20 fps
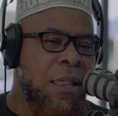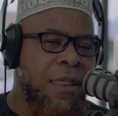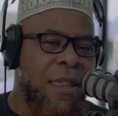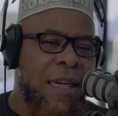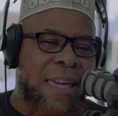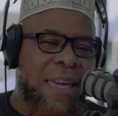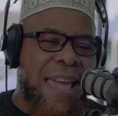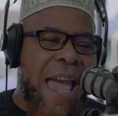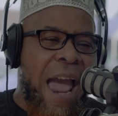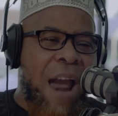
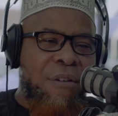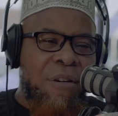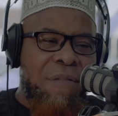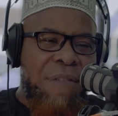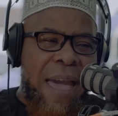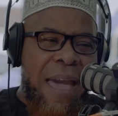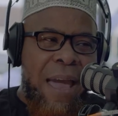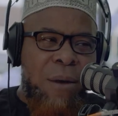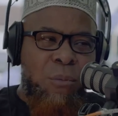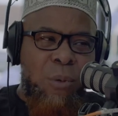The
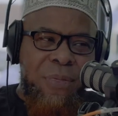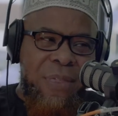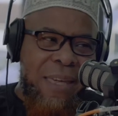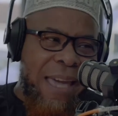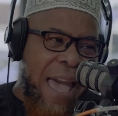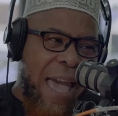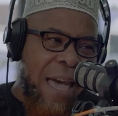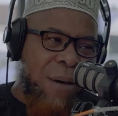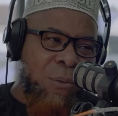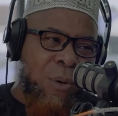caravan with
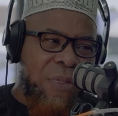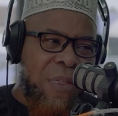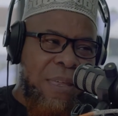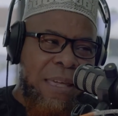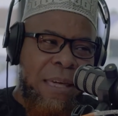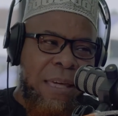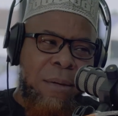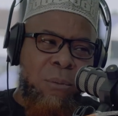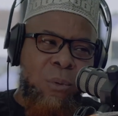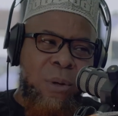the, with
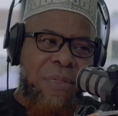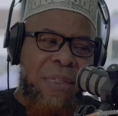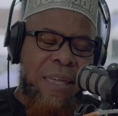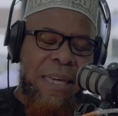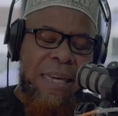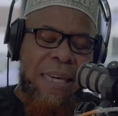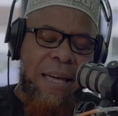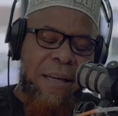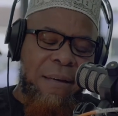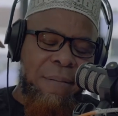the, with
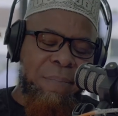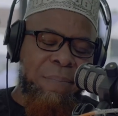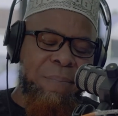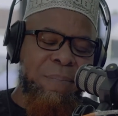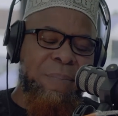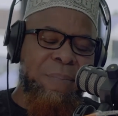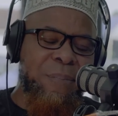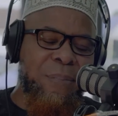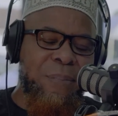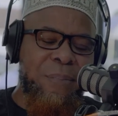the,
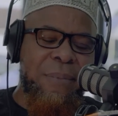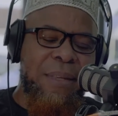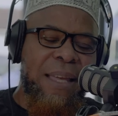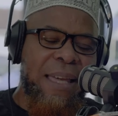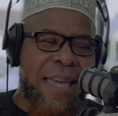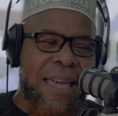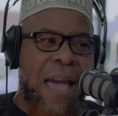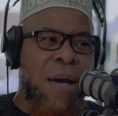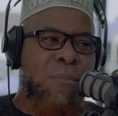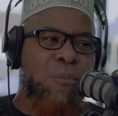um,
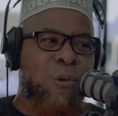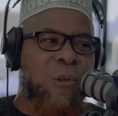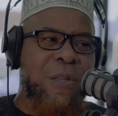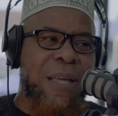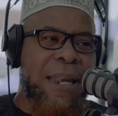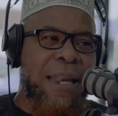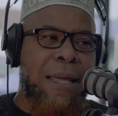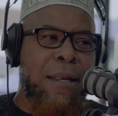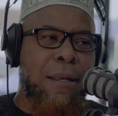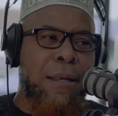
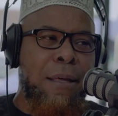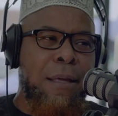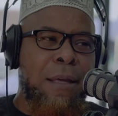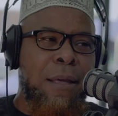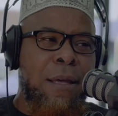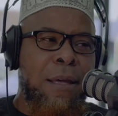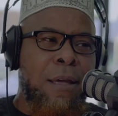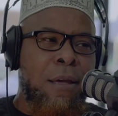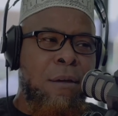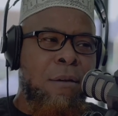camels in it. You
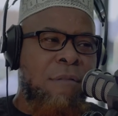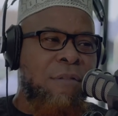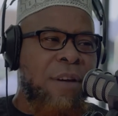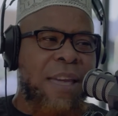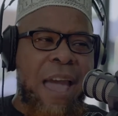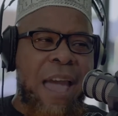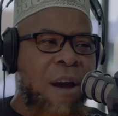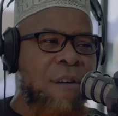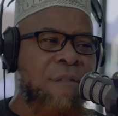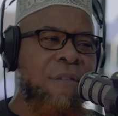have
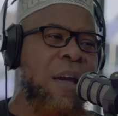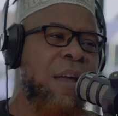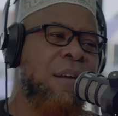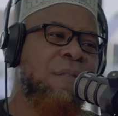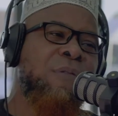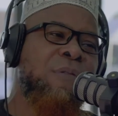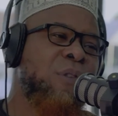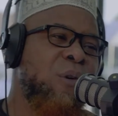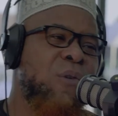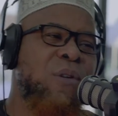a
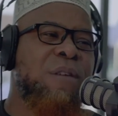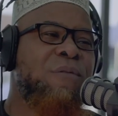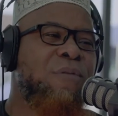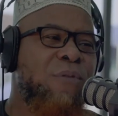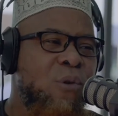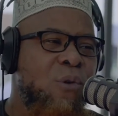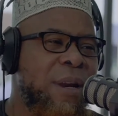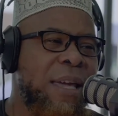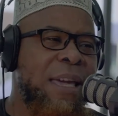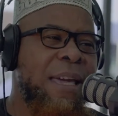caravan of 30,
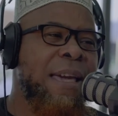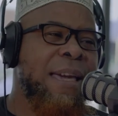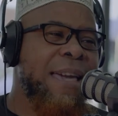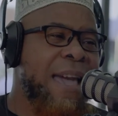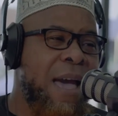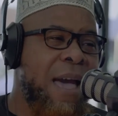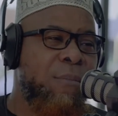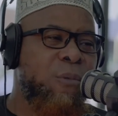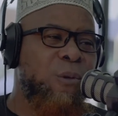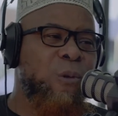40
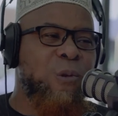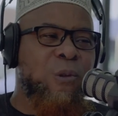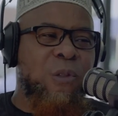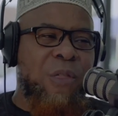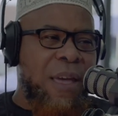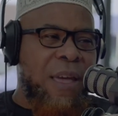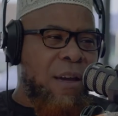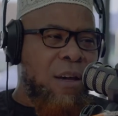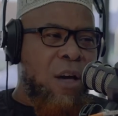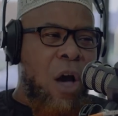camels.
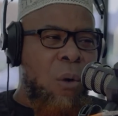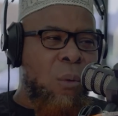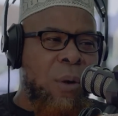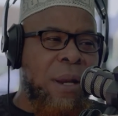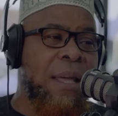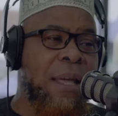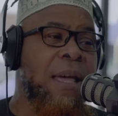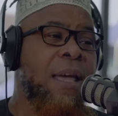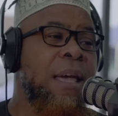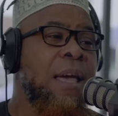They're
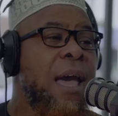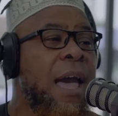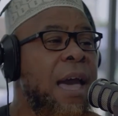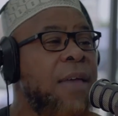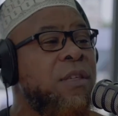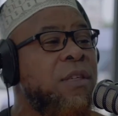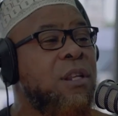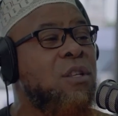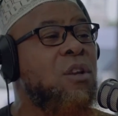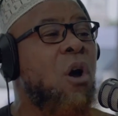going,
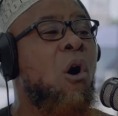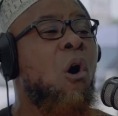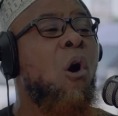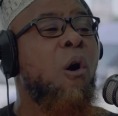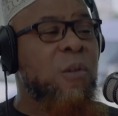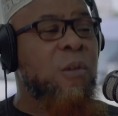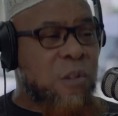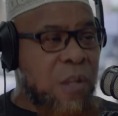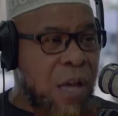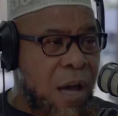and the
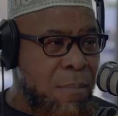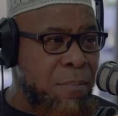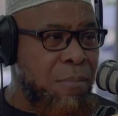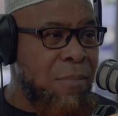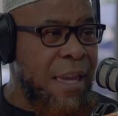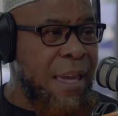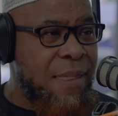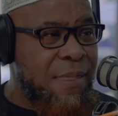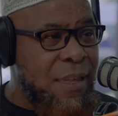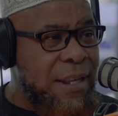dogs
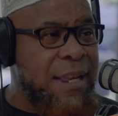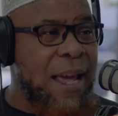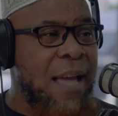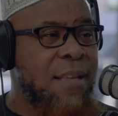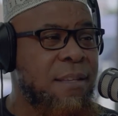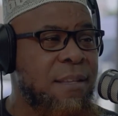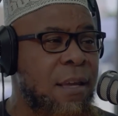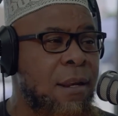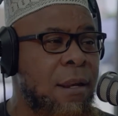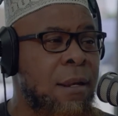come in the
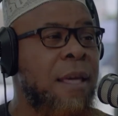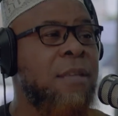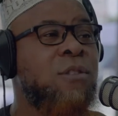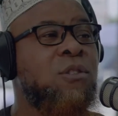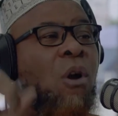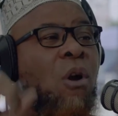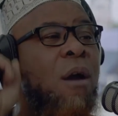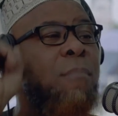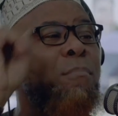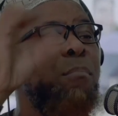desert, and they
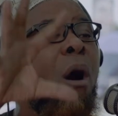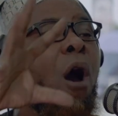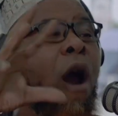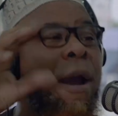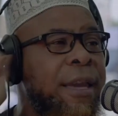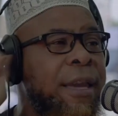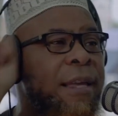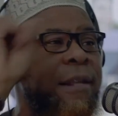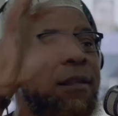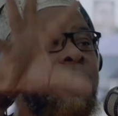start
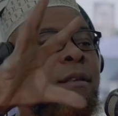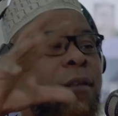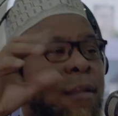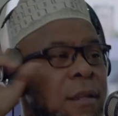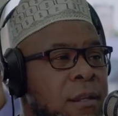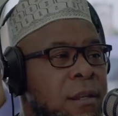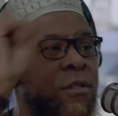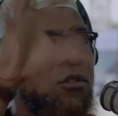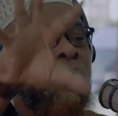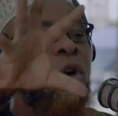barking,
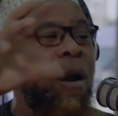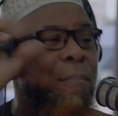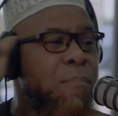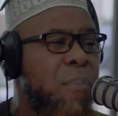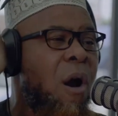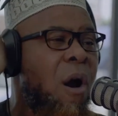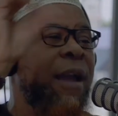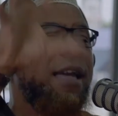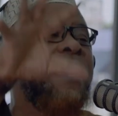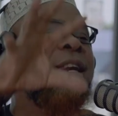
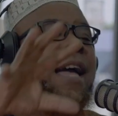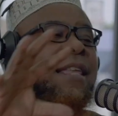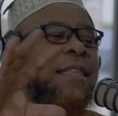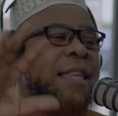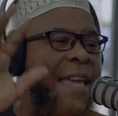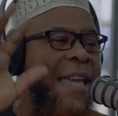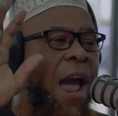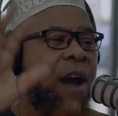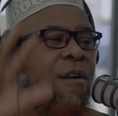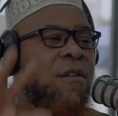start barking
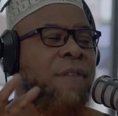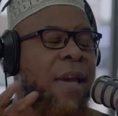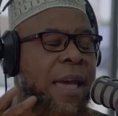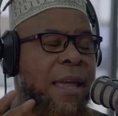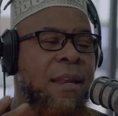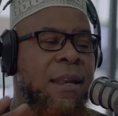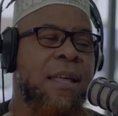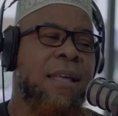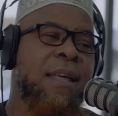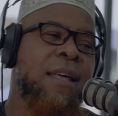at the
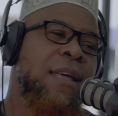caravan.